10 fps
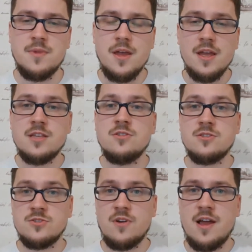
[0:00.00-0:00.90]
is on the
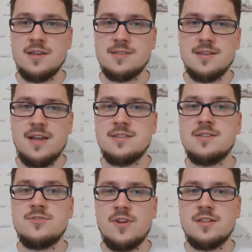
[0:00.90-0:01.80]
rise, and the
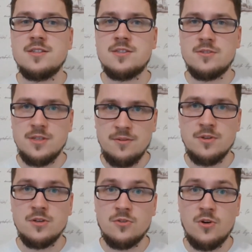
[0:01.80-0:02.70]
threat is even
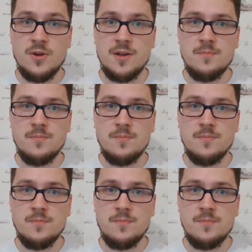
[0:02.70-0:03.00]
growing.